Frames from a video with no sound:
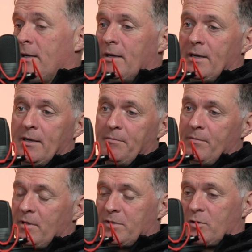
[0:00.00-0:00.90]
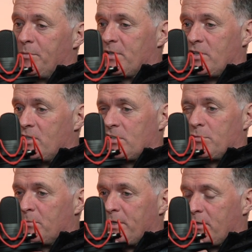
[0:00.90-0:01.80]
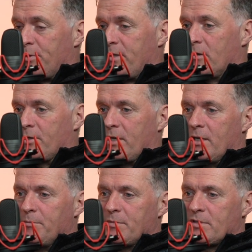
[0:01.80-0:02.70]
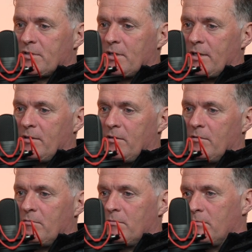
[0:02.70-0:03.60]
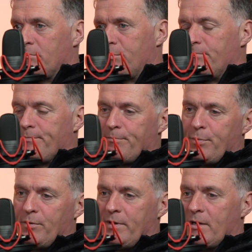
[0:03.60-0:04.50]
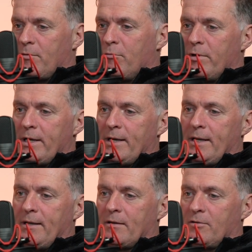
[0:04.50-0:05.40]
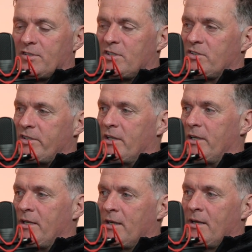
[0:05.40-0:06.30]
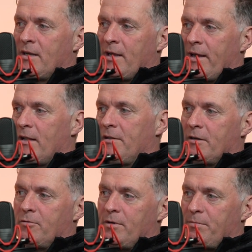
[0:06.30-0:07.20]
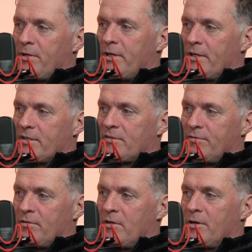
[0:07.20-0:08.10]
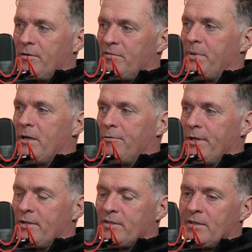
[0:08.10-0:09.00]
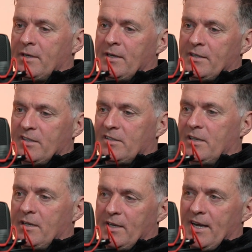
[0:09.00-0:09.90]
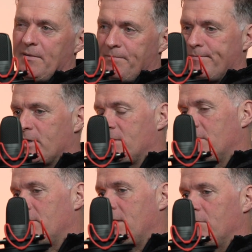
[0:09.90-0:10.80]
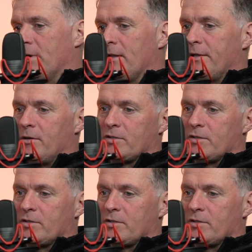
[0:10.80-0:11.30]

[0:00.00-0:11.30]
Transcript: There was a couple of seasons where I played 20 odd games, but never really consistently held down a place for long enough periods to say, yeah, I did really well there.